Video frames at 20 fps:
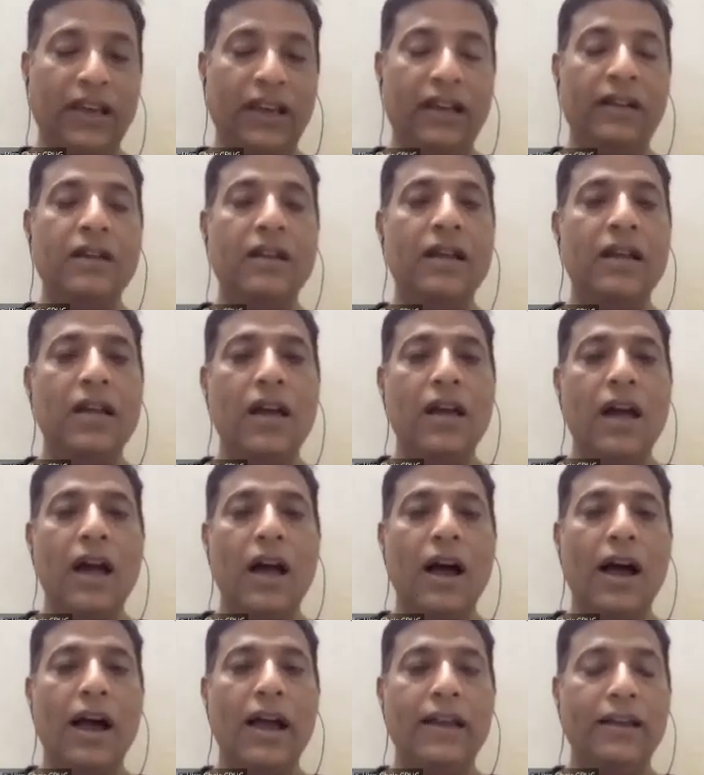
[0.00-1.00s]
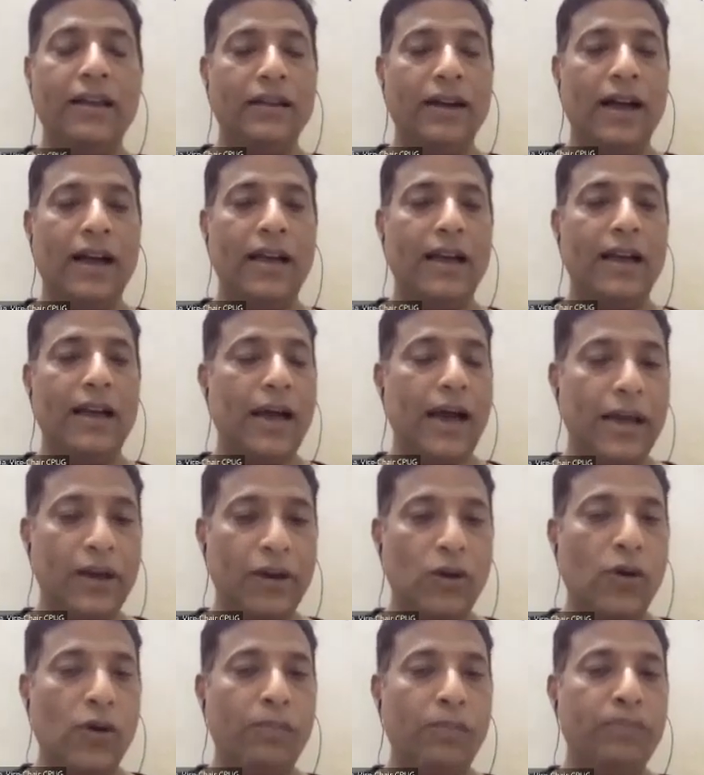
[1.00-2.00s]
thing. I
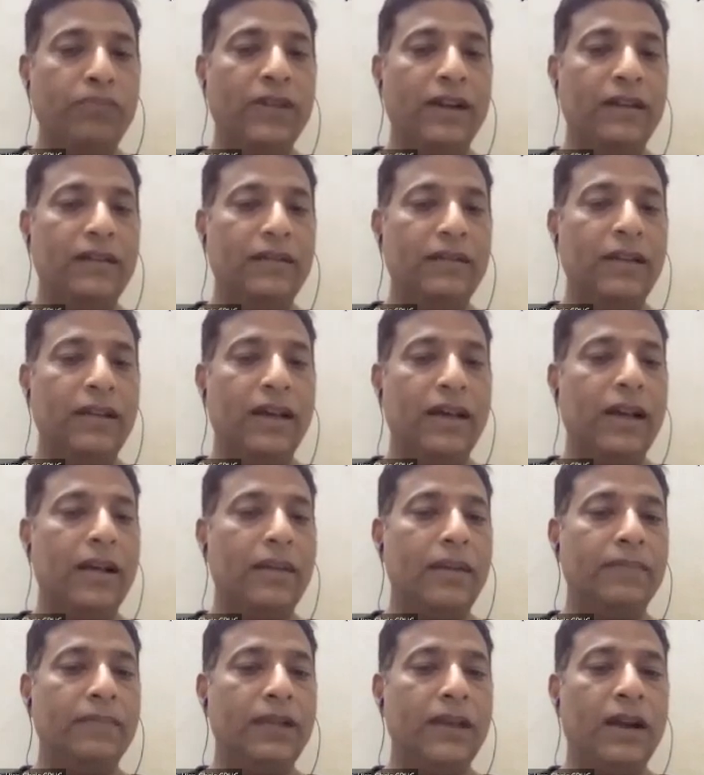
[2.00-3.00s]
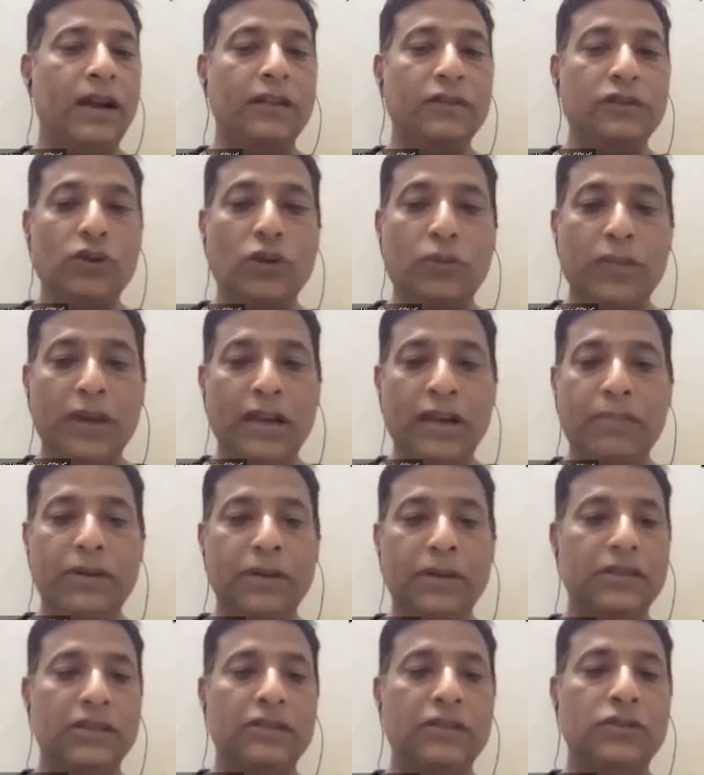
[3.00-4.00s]
hope that there are so many
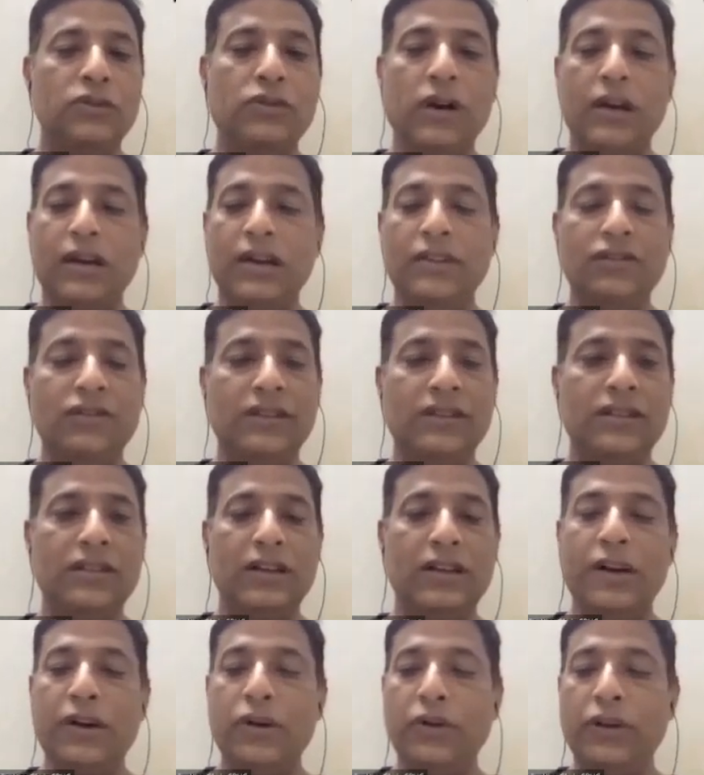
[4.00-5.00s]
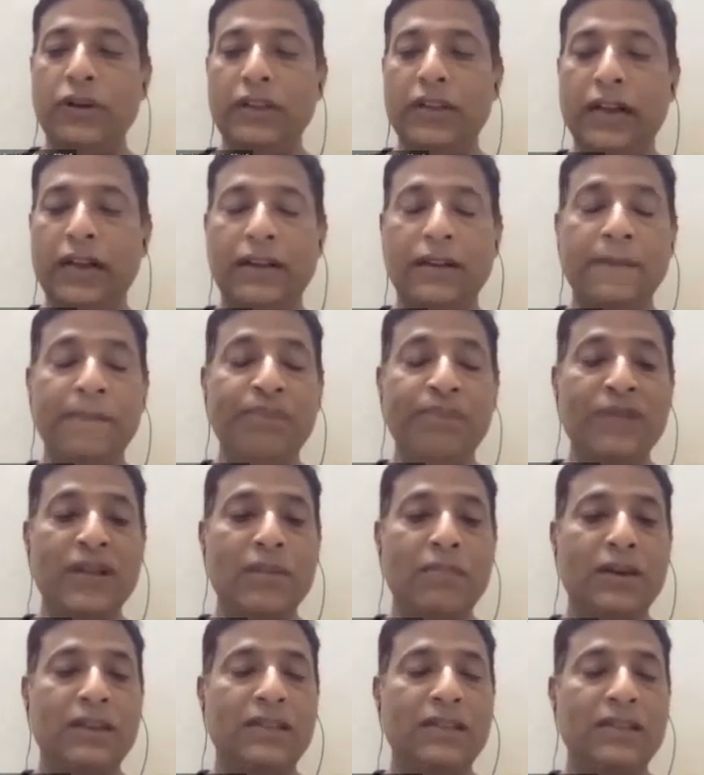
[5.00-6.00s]
persons who are interested in doing that.
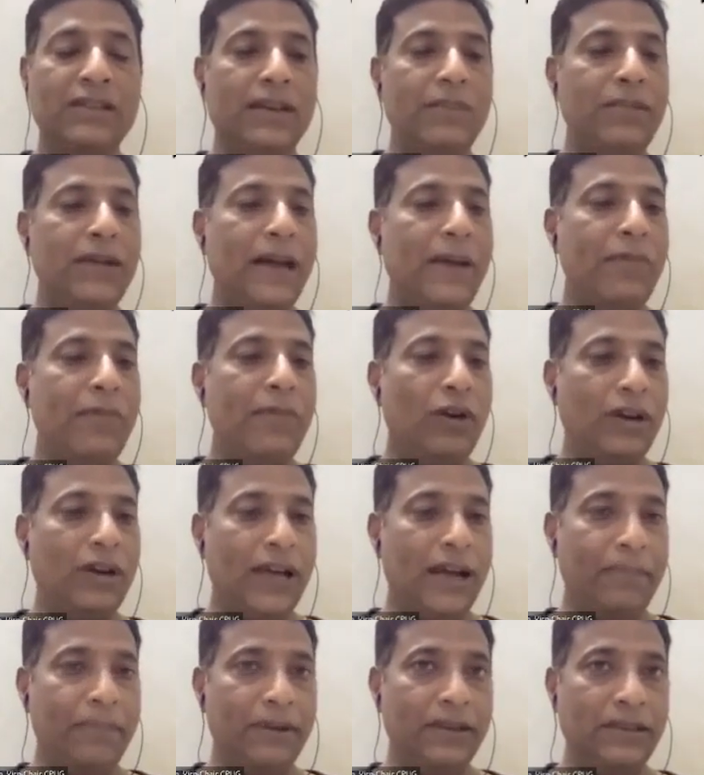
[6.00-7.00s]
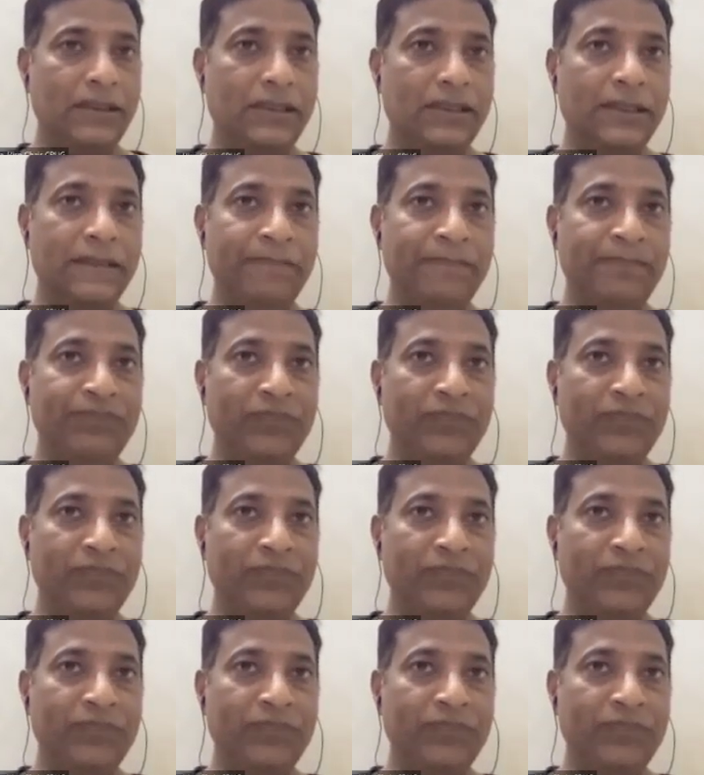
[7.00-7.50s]
But sometimes what happens